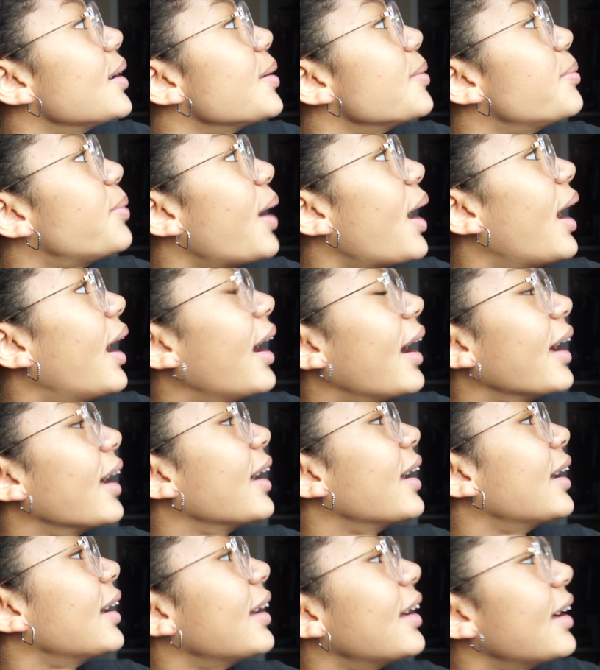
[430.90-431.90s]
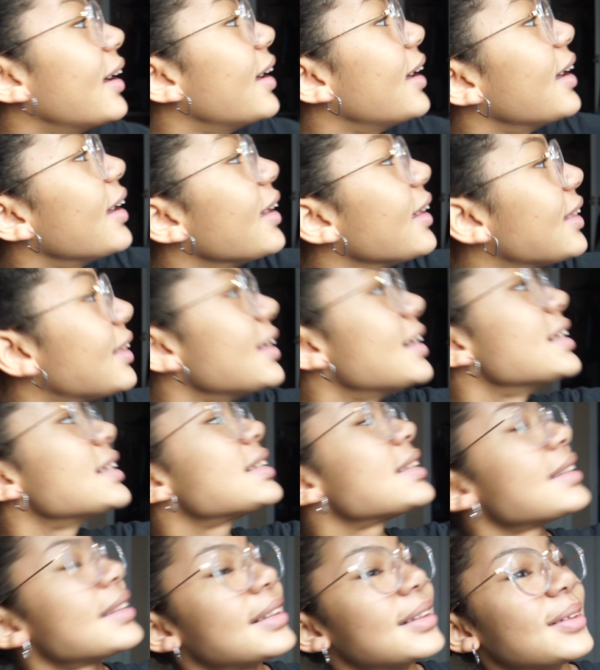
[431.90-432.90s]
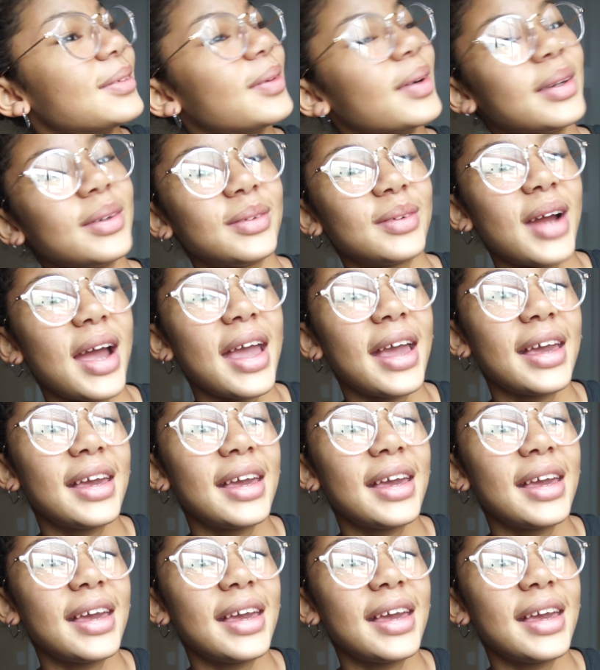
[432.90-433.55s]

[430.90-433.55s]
by this little one right